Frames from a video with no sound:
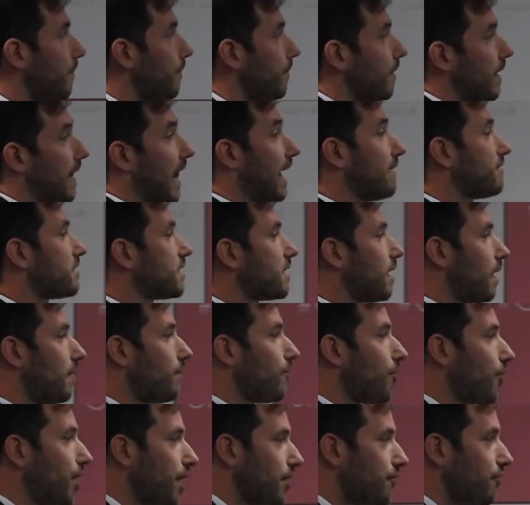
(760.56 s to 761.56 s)
lifestyle
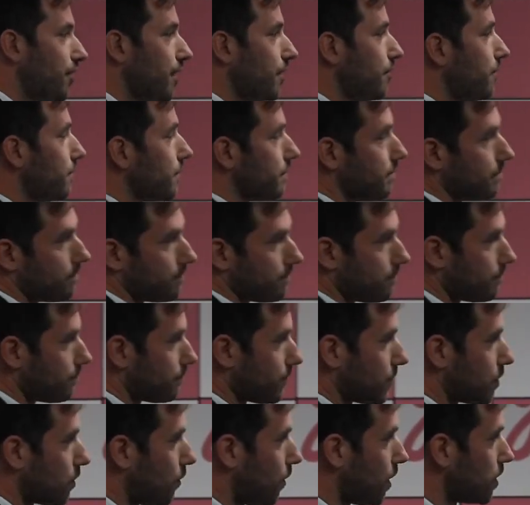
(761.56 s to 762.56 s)
monitoring,
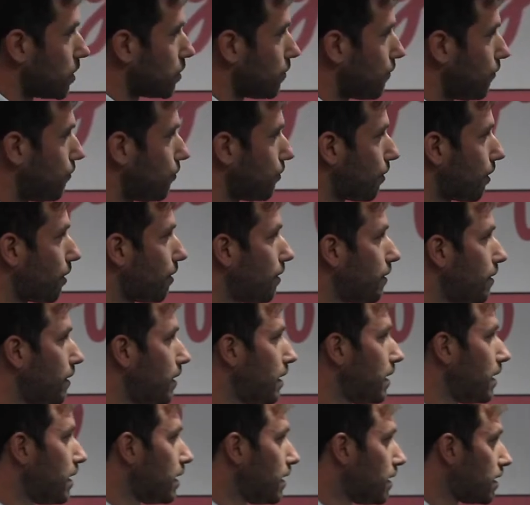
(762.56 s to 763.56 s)
so on and so forth.
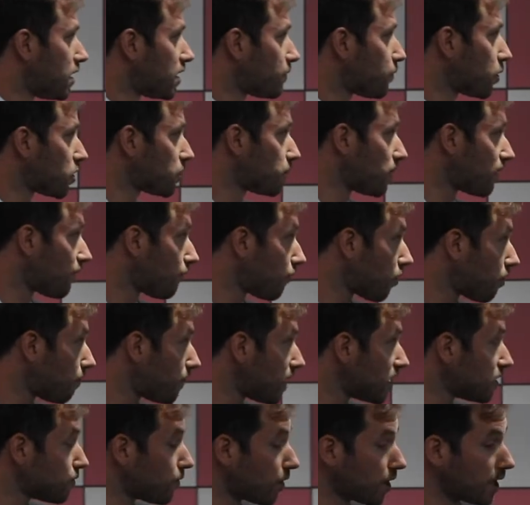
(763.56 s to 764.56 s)
Sports
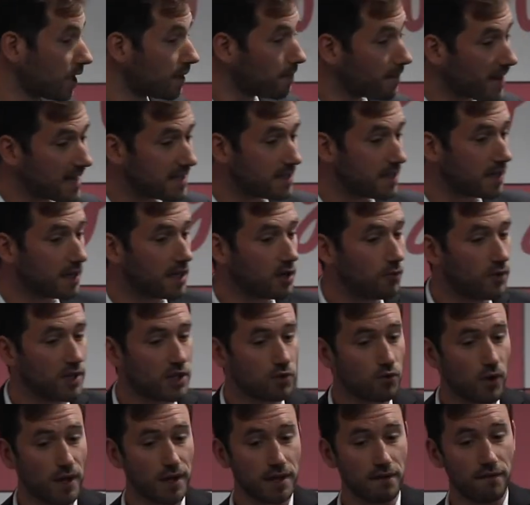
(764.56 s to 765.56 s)
performance, working basically
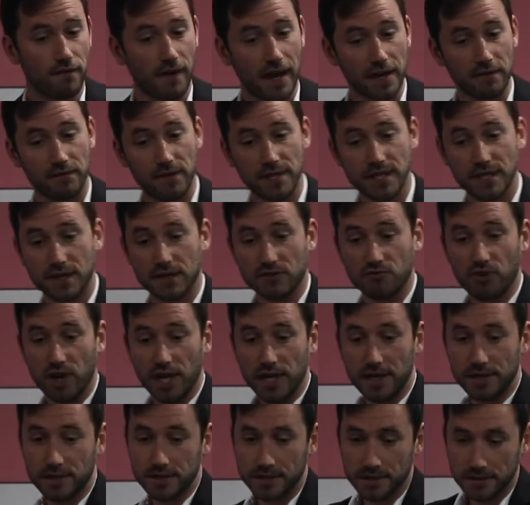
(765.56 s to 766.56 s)
with 25 physical
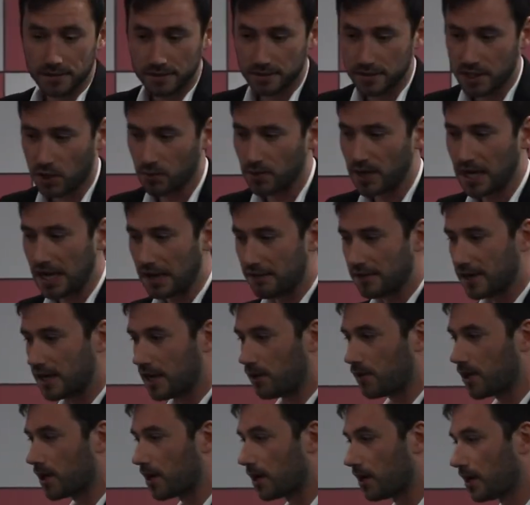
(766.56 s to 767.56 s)
trainers that we have in
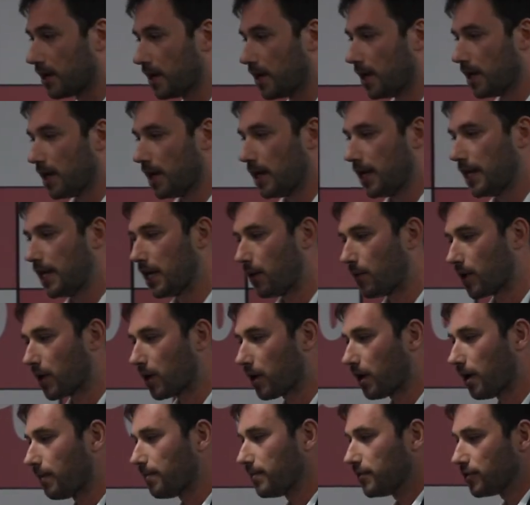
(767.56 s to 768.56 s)
our
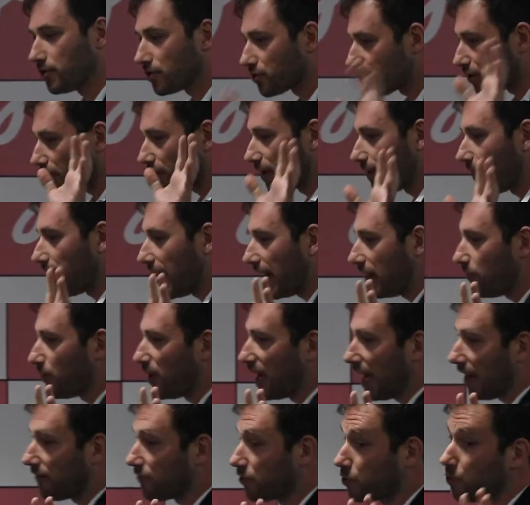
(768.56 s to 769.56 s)
club. Just a reminder, we
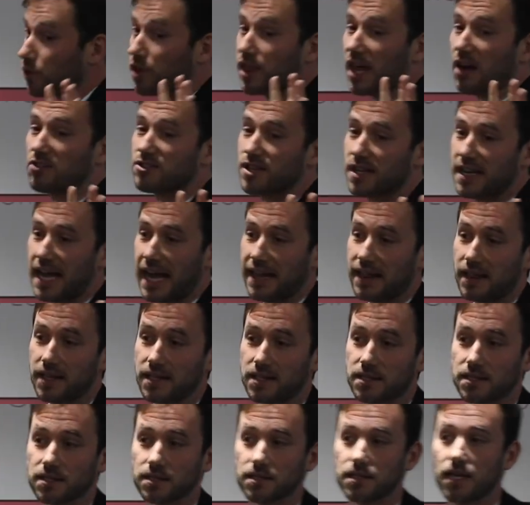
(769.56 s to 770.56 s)
have 2,000
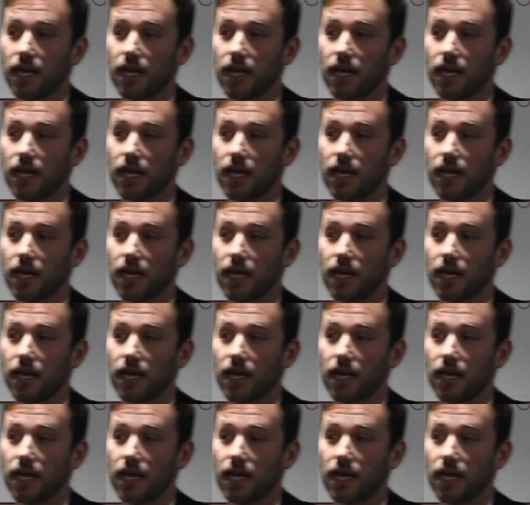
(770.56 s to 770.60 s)
athletes